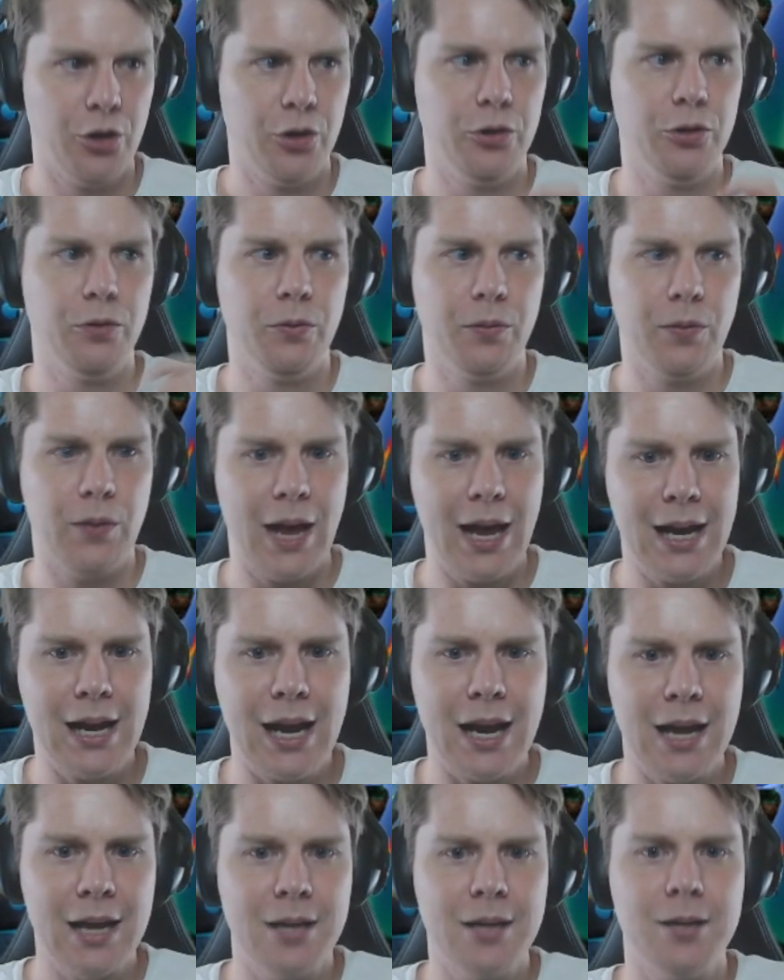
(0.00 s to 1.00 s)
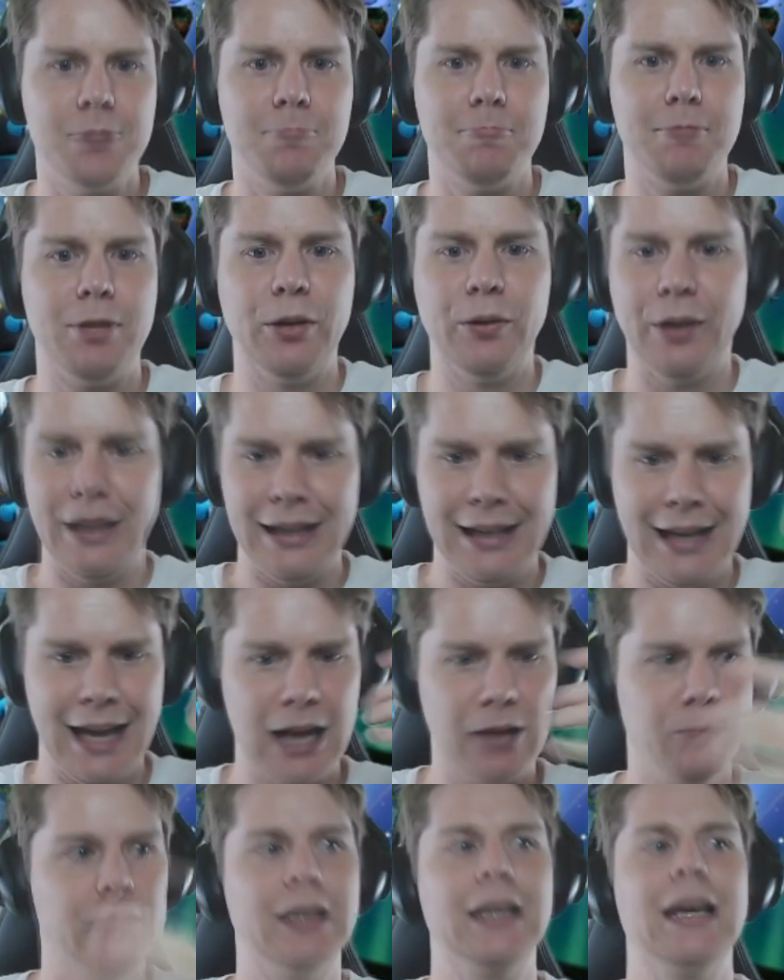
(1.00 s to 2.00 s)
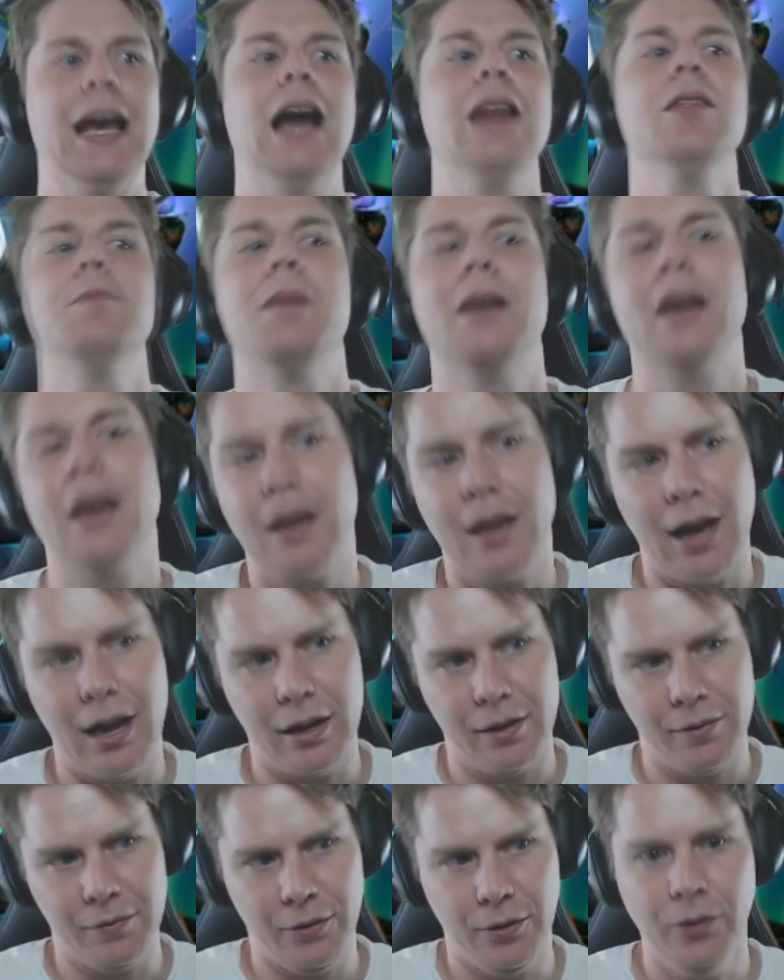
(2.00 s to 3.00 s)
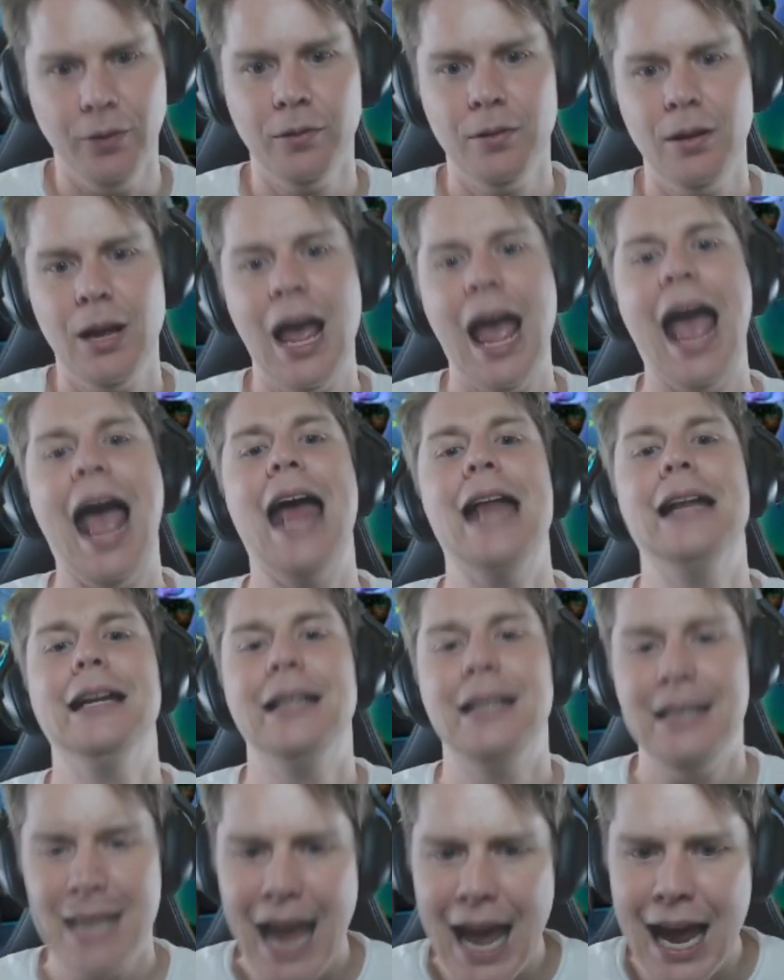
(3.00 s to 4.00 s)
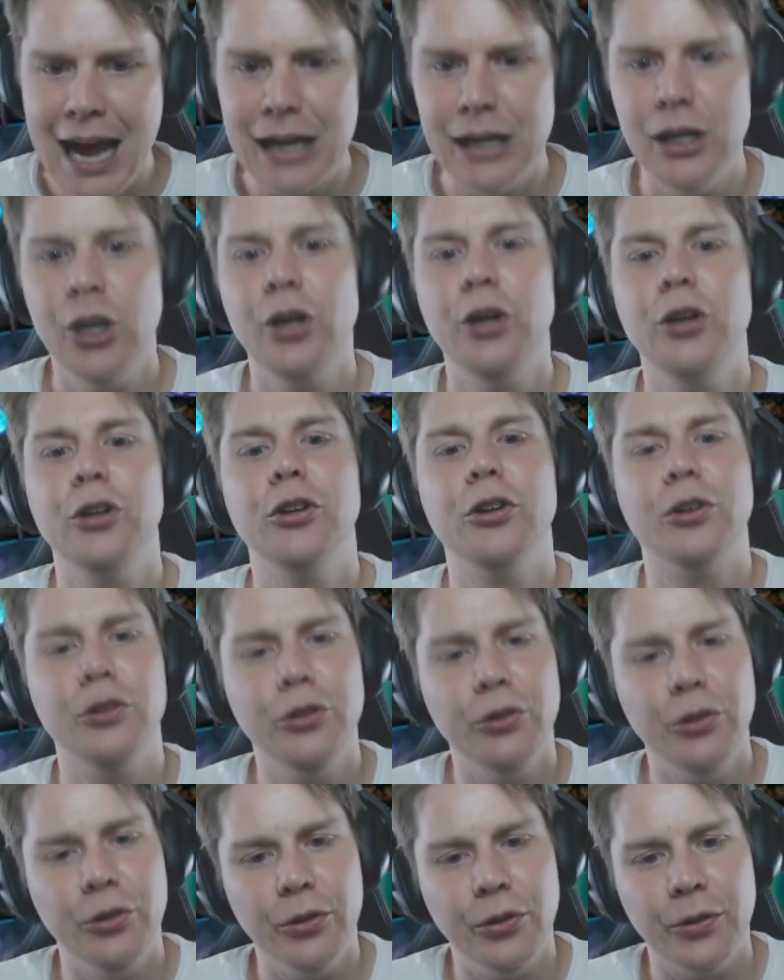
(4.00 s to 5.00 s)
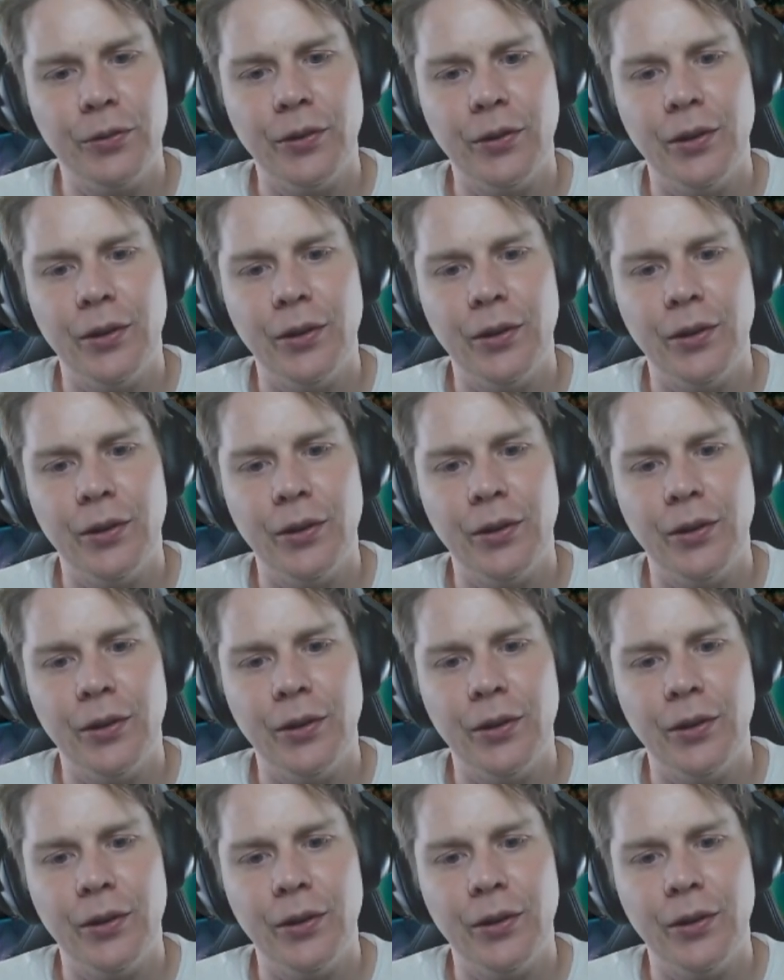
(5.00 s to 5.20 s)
You then do it again with the other Mega Gardevoir, and then you can use